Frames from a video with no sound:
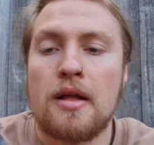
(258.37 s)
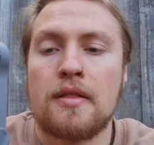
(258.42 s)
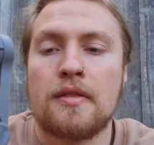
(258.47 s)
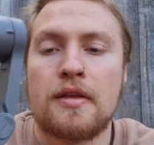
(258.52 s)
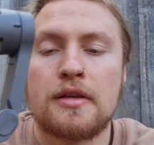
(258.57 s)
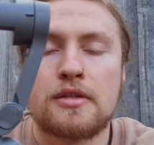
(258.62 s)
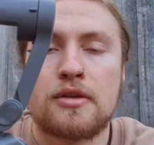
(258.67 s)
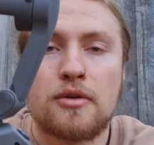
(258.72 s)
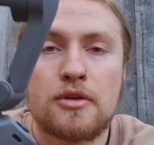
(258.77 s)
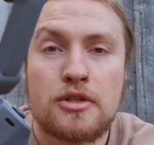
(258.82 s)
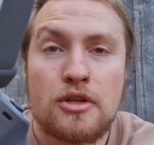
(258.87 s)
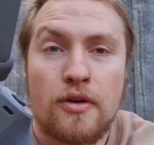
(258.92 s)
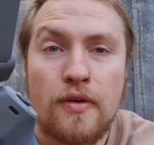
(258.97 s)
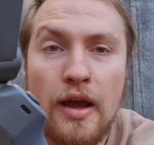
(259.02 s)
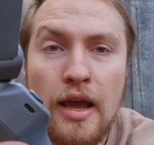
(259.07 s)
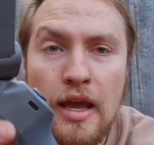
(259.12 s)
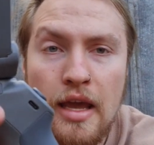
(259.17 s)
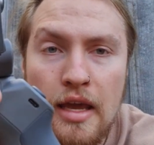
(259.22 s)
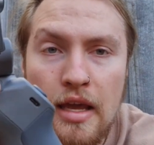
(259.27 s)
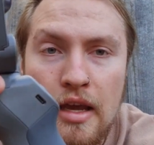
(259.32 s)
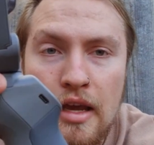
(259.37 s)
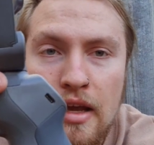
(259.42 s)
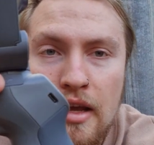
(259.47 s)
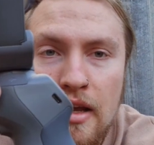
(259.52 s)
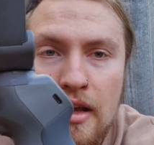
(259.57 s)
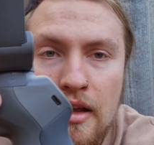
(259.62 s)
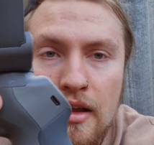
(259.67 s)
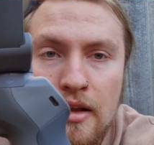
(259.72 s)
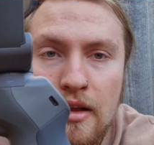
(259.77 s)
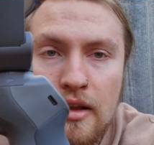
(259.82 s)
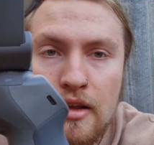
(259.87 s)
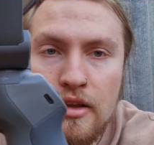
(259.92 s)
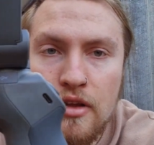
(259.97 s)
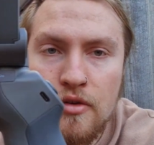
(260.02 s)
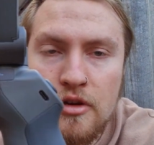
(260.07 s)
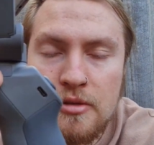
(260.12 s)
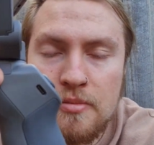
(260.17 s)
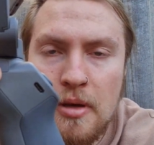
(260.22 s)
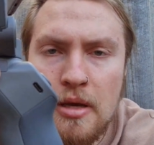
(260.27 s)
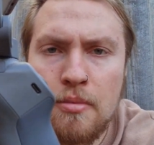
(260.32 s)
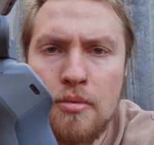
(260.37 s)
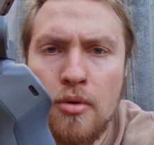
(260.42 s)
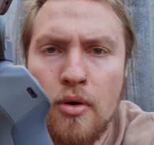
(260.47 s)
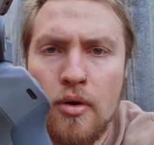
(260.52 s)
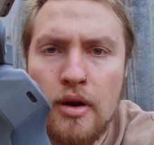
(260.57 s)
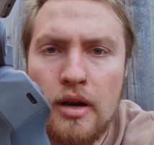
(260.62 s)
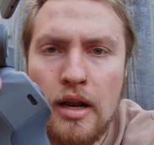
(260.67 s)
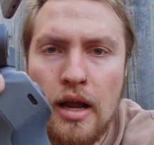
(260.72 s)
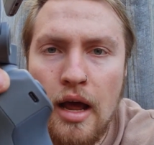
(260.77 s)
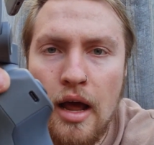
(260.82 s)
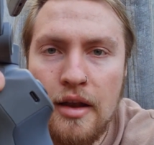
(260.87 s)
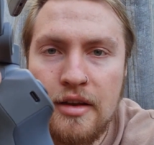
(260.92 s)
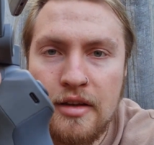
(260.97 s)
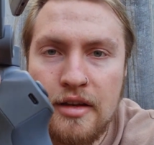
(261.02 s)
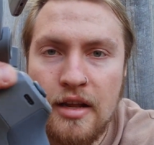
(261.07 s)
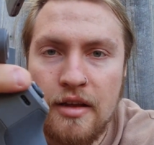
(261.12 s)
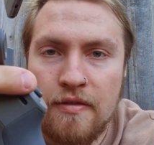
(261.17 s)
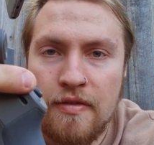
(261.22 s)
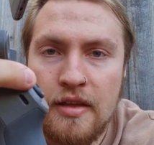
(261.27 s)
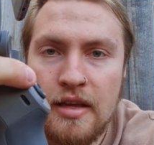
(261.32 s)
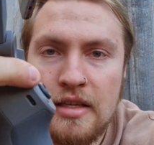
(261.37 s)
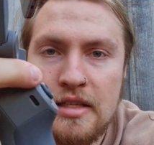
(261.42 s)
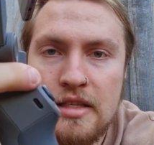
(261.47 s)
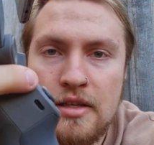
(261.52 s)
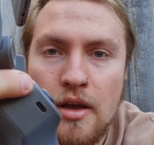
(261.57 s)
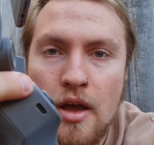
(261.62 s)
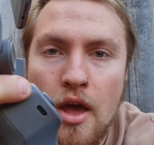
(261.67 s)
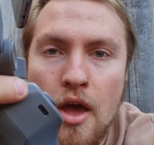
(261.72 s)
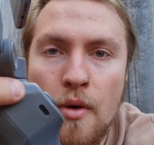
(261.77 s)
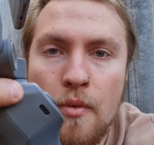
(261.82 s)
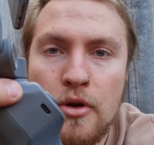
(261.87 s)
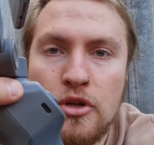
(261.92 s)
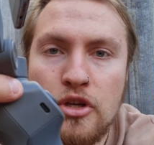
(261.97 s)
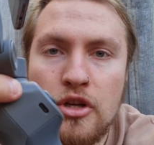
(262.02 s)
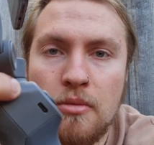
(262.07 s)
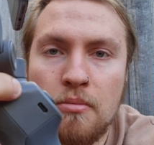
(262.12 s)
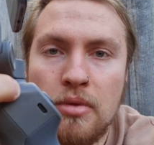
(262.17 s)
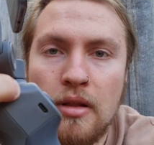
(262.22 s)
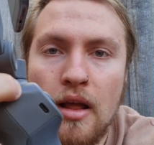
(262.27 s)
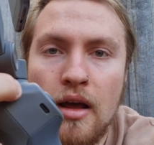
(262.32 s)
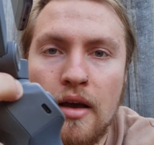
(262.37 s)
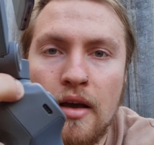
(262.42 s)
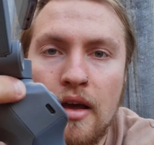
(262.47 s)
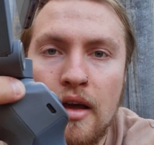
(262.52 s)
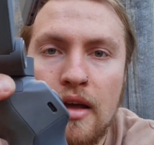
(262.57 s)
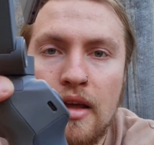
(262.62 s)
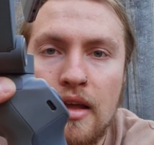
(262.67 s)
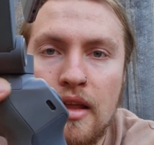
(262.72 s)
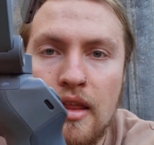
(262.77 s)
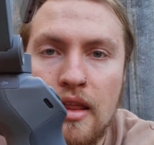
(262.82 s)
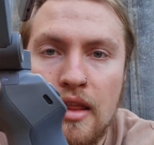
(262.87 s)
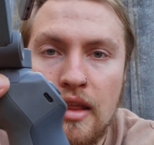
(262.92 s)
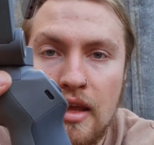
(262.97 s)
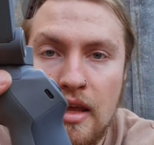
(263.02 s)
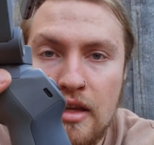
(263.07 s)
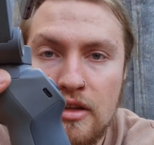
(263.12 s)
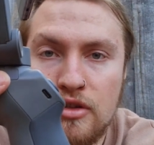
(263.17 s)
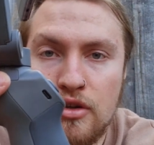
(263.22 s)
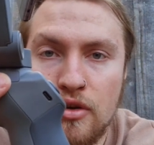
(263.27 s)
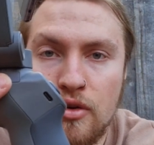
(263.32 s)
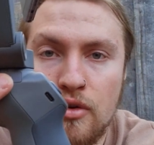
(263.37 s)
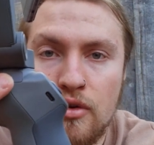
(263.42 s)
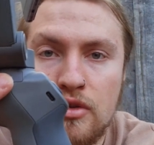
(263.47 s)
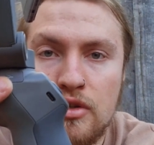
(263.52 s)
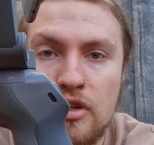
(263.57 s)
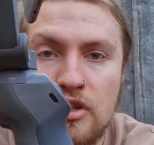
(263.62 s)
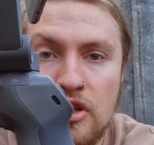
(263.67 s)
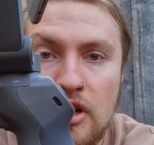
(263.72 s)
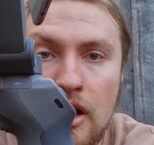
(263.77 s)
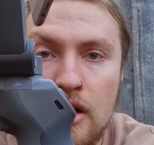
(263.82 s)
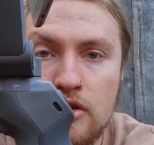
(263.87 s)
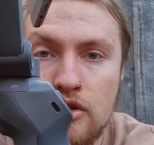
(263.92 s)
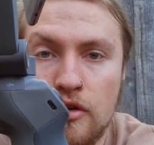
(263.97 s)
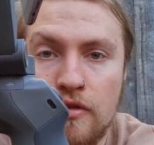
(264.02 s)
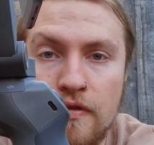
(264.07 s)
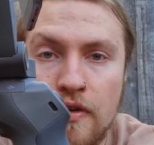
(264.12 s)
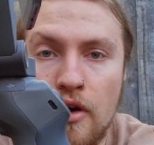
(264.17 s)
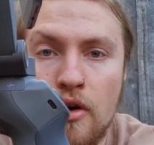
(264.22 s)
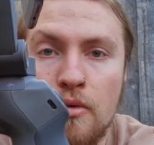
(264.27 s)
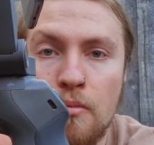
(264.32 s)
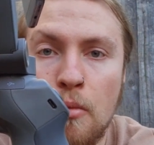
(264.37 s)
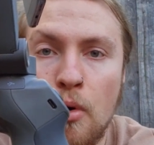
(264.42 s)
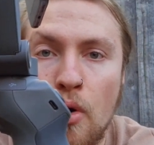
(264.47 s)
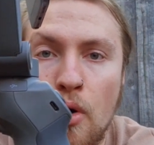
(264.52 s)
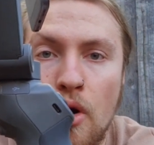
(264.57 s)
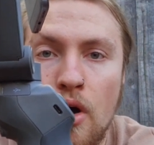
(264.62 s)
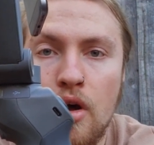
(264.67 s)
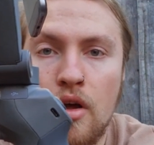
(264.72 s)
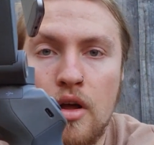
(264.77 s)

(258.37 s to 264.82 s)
There's also a USB port underneath this, which you can plug into to charge your phone more.